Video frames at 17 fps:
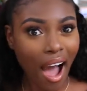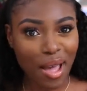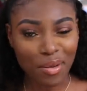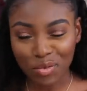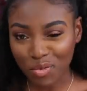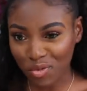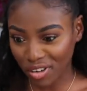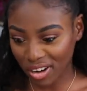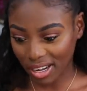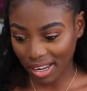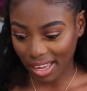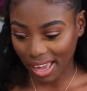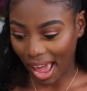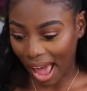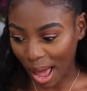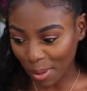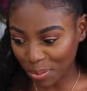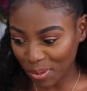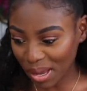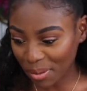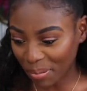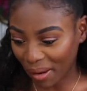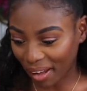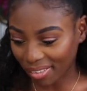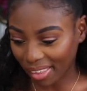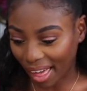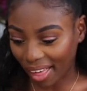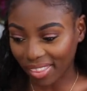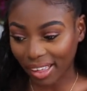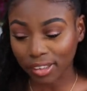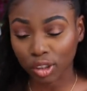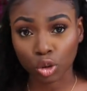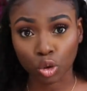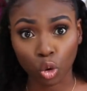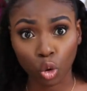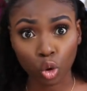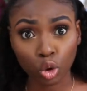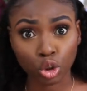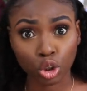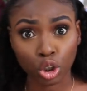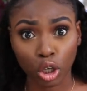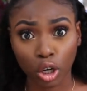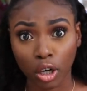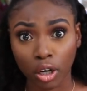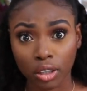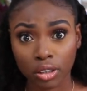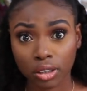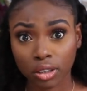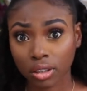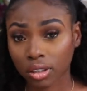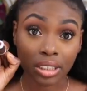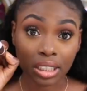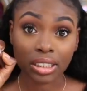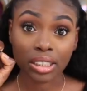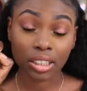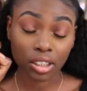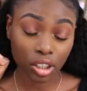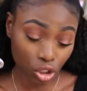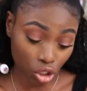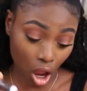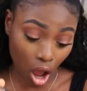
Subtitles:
I'm really happy about that. That's gorgeous. This is a